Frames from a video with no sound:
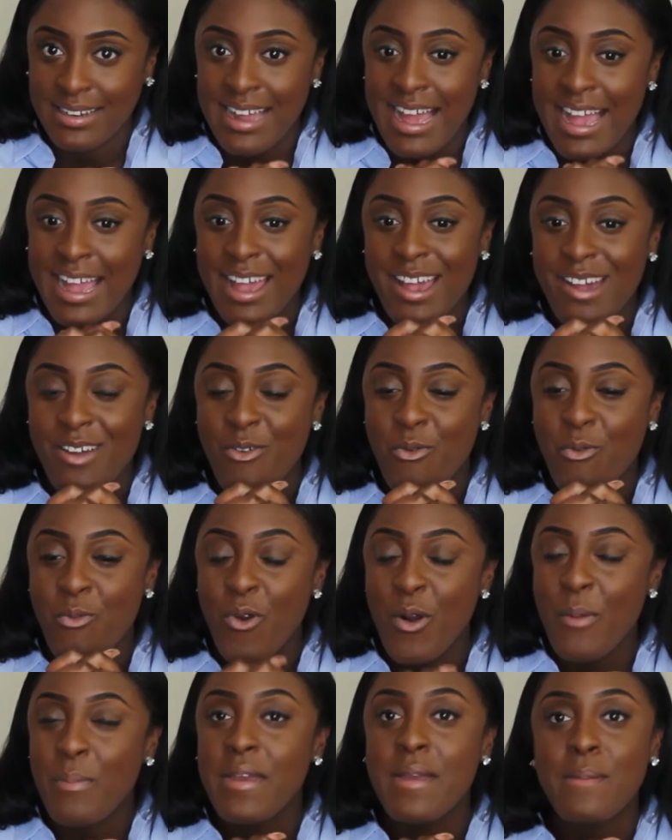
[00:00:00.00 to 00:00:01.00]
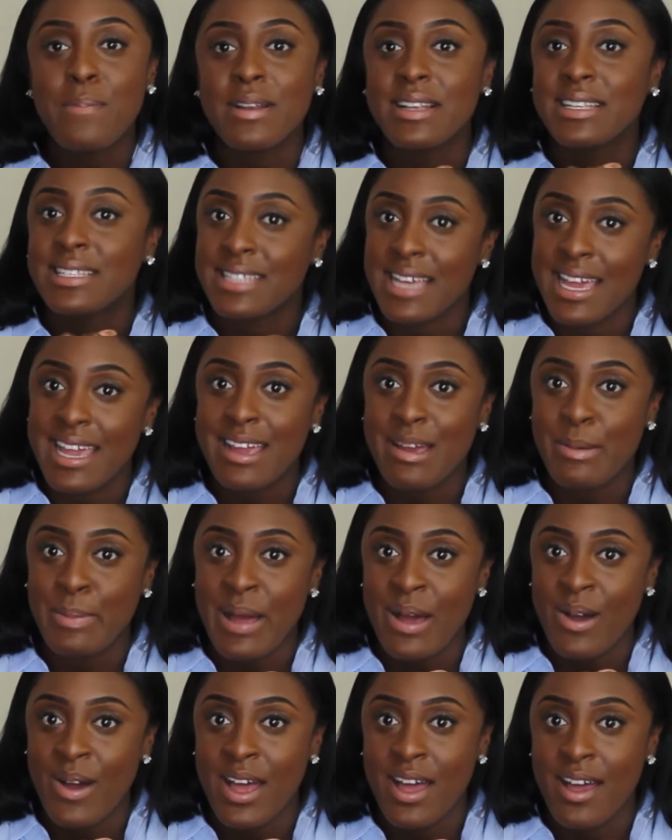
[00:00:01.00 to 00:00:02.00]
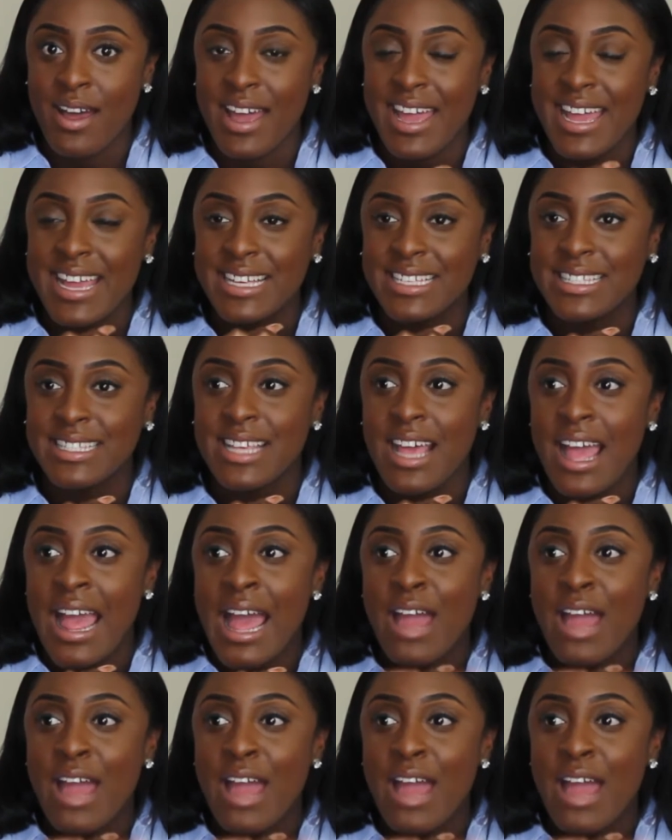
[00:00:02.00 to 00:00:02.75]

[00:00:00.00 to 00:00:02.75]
Like, what people are saying about her is